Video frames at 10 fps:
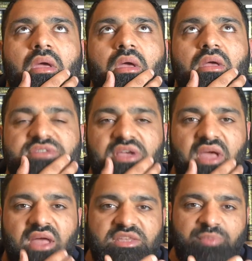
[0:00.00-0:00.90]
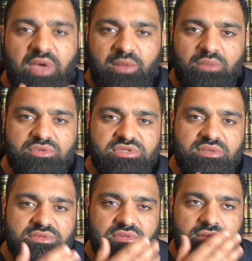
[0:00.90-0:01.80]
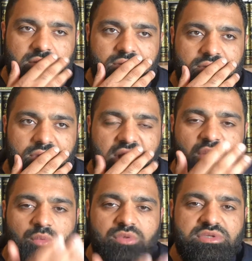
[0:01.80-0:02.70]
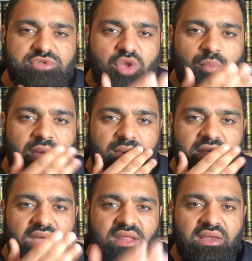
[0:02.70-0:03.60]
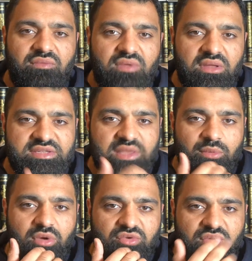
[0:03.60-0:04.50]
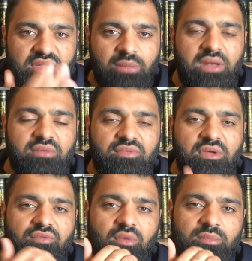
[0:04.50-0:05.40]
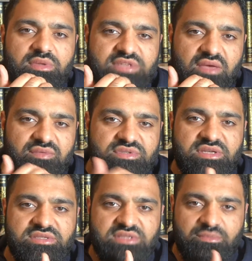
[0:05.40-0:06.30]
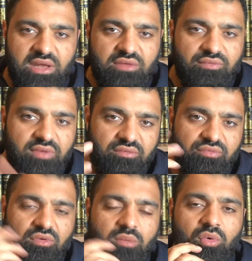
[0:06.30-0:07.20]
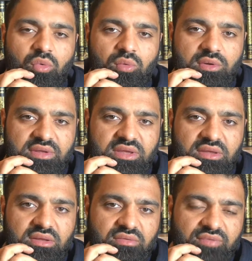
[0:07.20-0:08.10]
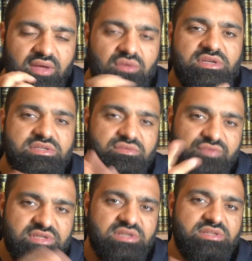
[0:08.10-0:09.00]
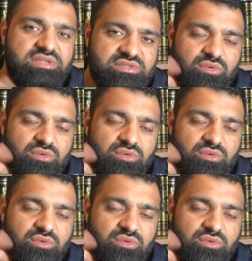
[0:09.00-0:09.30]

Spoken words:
zakat is paid by Muslims and non-Muslims don't pay, but yet they're living in the same country, they're benefiting from the services, they're benefiting from all the faculties and facilities and all